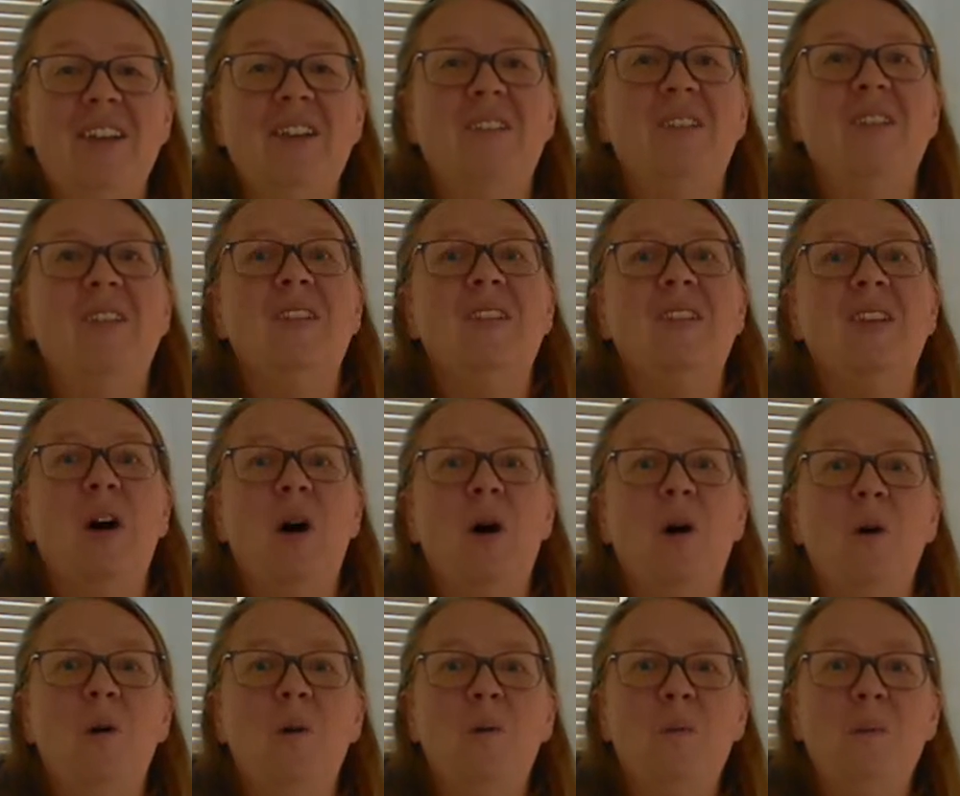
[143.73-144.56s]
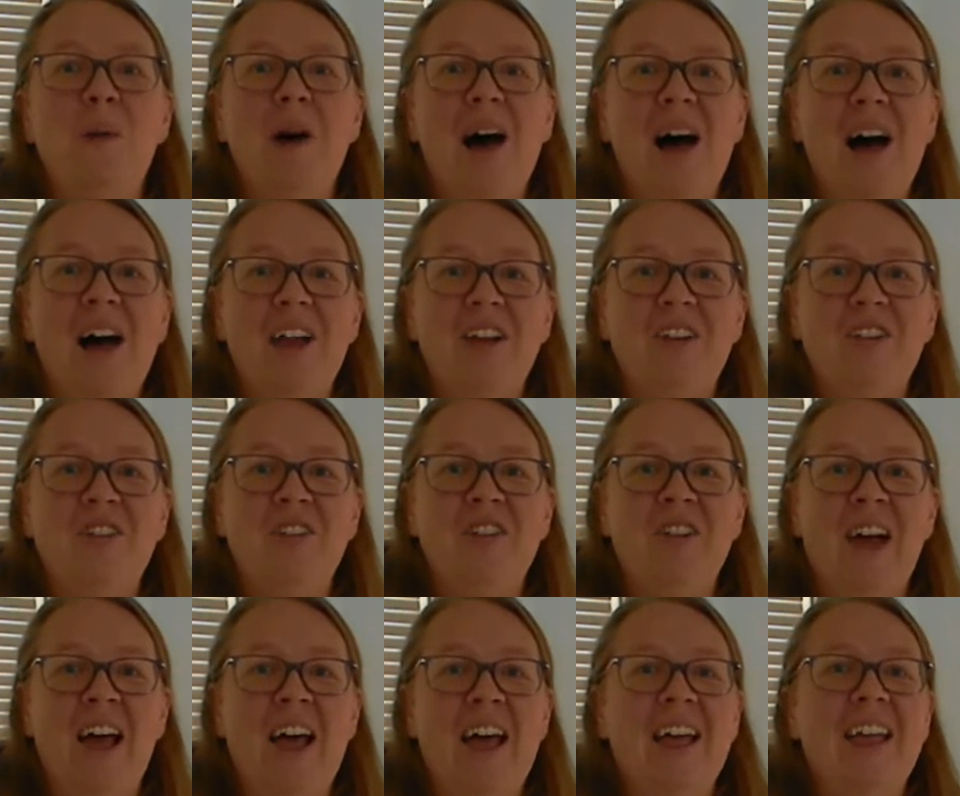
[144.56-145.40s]
so
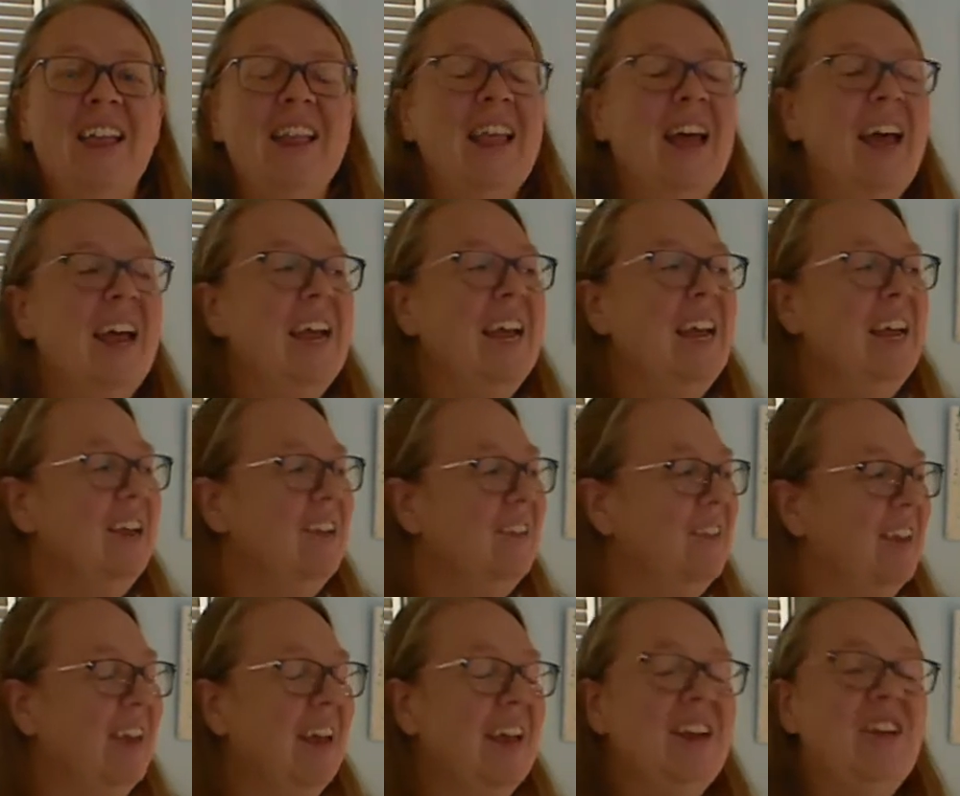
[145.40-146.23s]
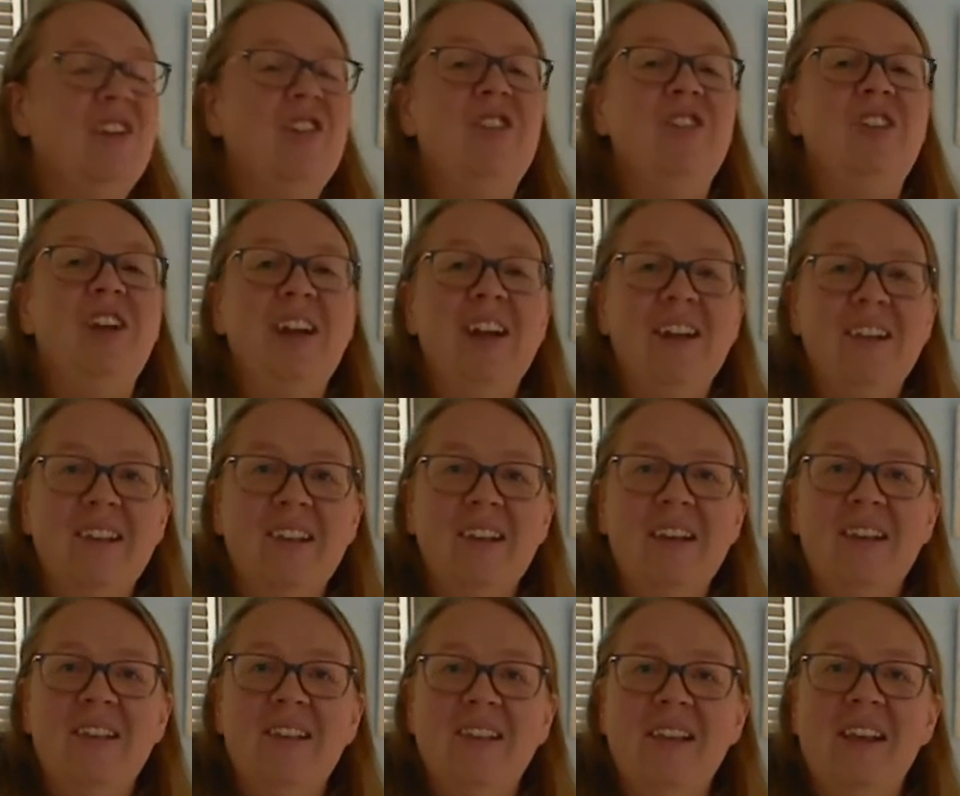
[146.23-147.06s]
much that He sent
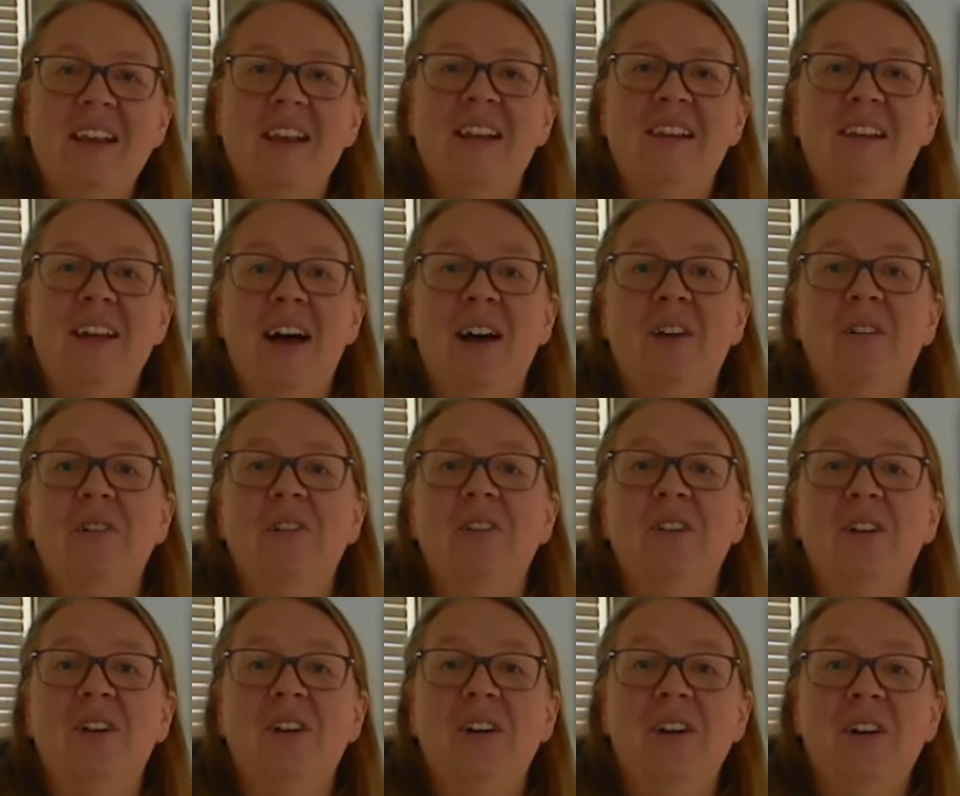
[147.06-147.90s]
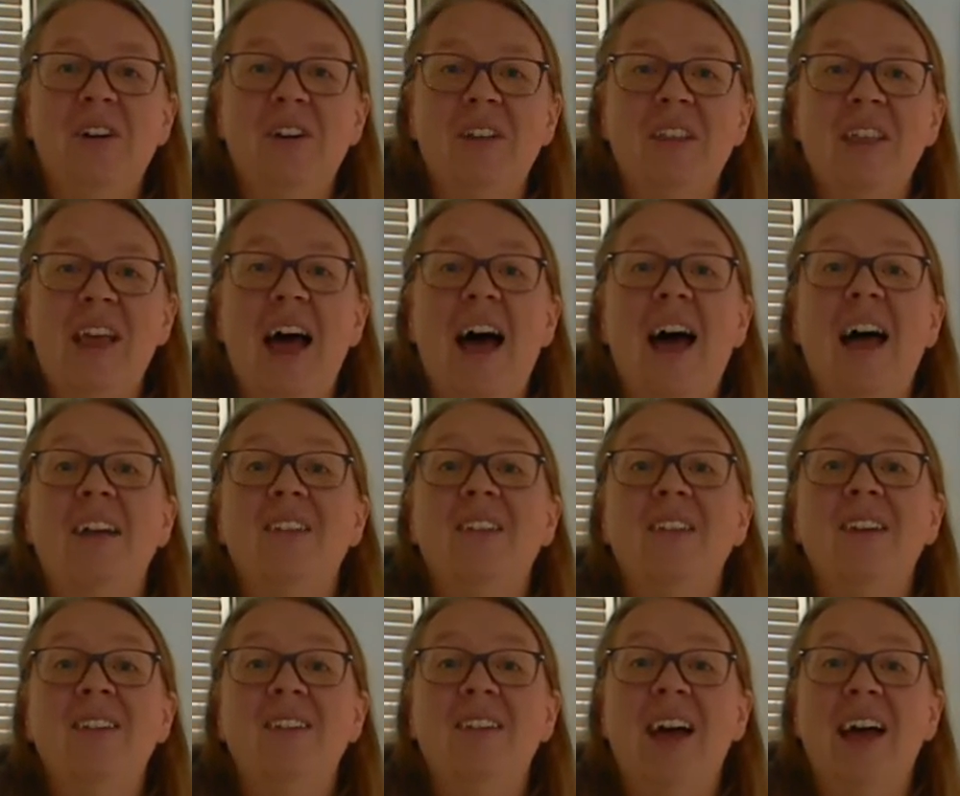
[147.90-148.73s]
Jesus down to earth
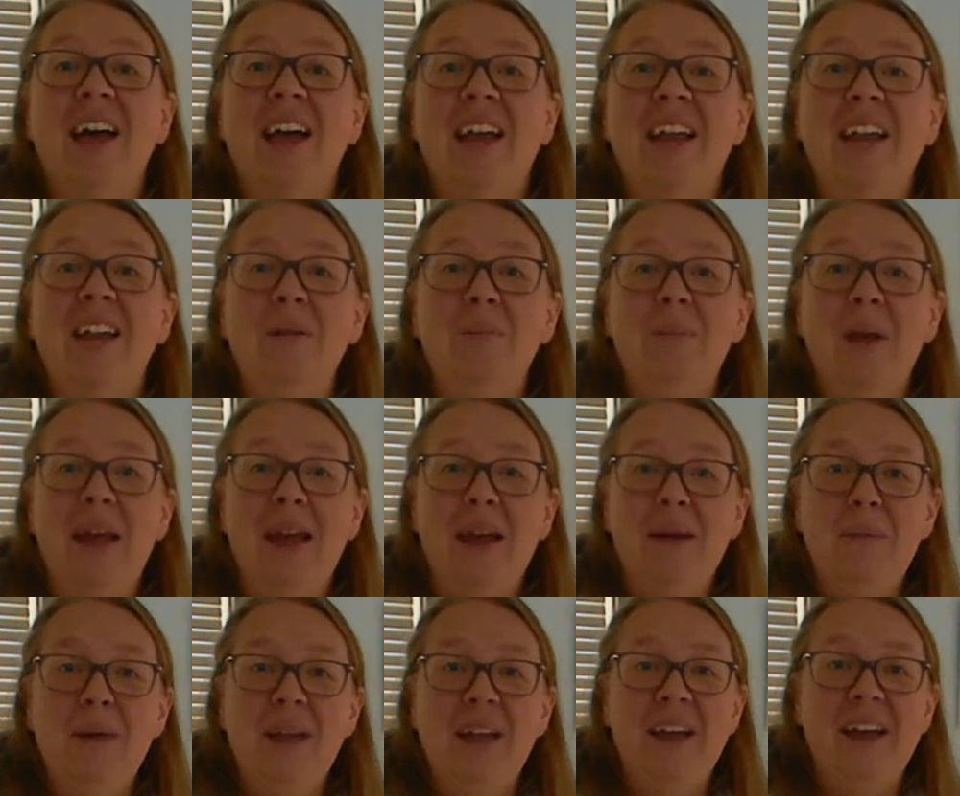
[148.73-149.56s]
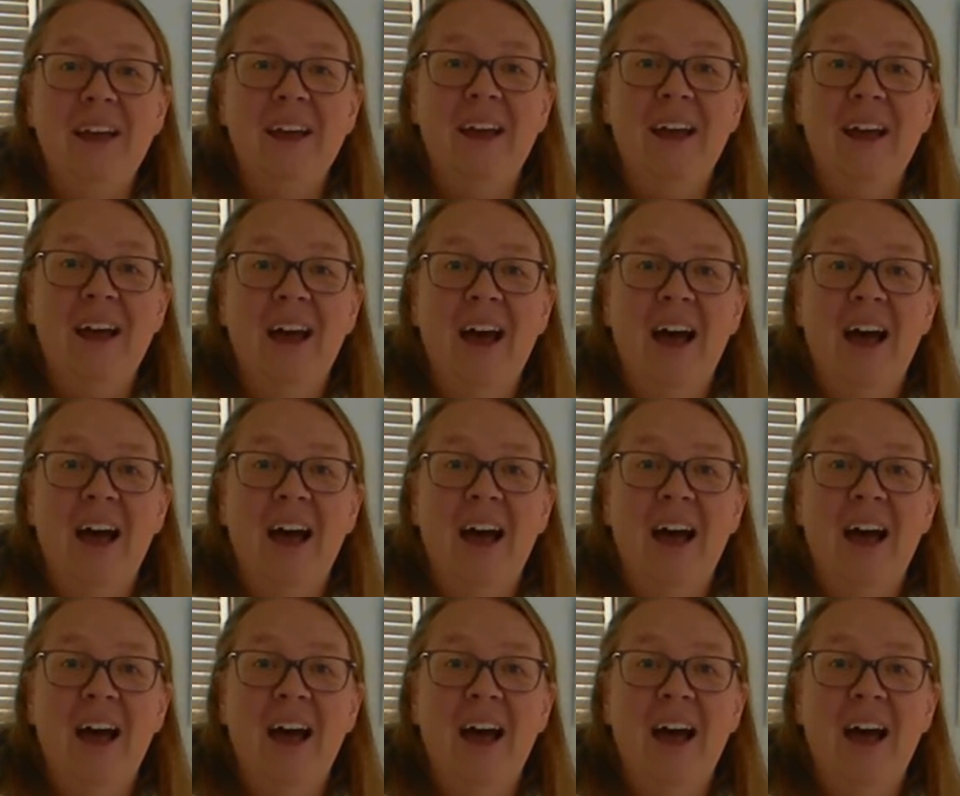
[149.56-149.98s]
as a tiny baby.